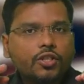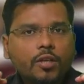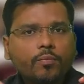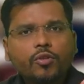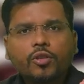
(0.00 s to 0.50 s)

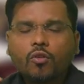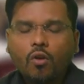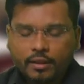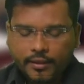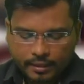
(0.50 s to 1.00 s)
We call
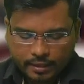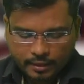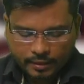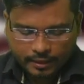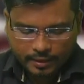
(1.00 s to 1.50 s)
that
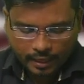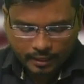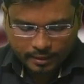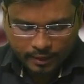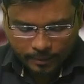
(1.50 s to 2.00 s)
lease as
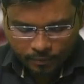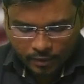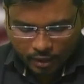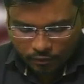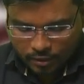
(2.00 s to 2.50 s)
a
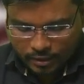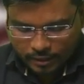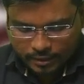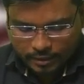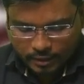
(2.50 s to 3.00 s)
which lease,
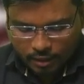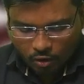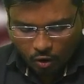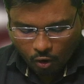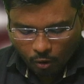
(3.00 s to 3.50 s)
sir?
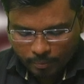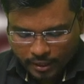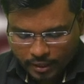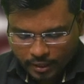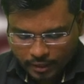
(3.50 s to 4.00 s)

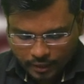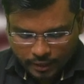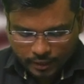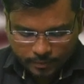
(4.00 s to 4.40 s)
Operating lease.